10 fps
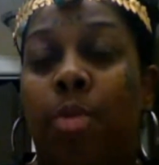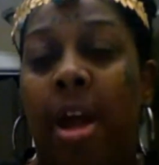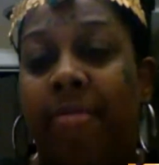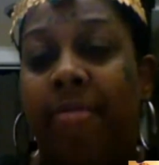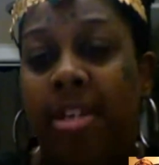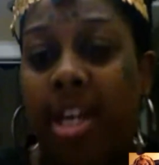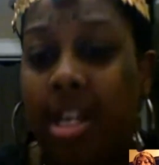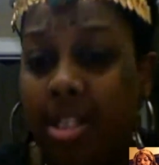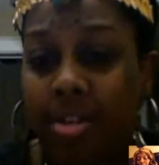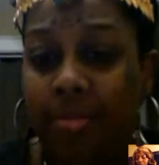getting to the
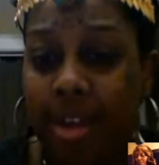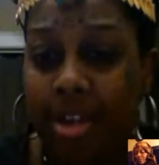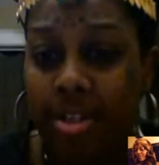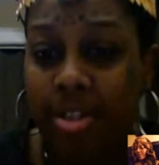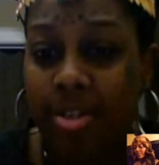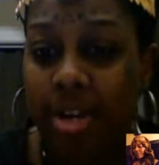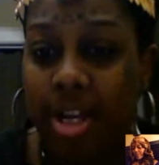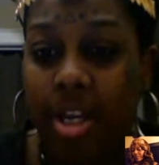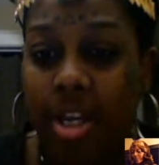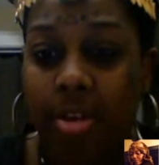register and
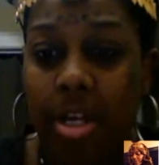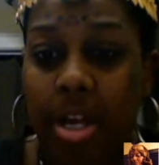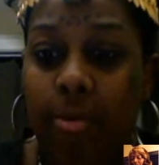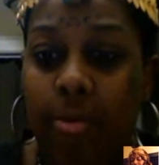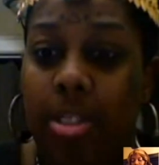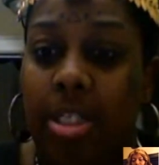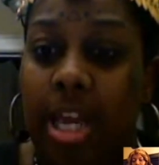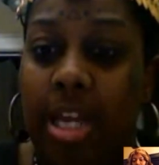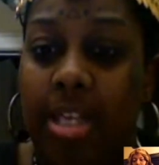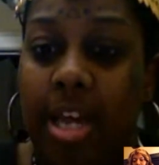hearing the Legua say
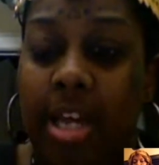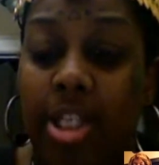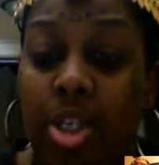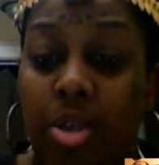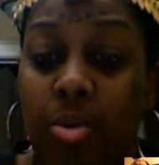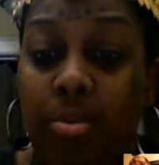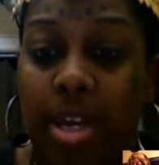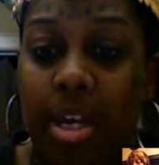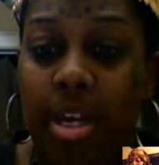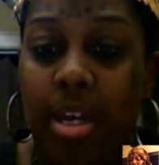that to me,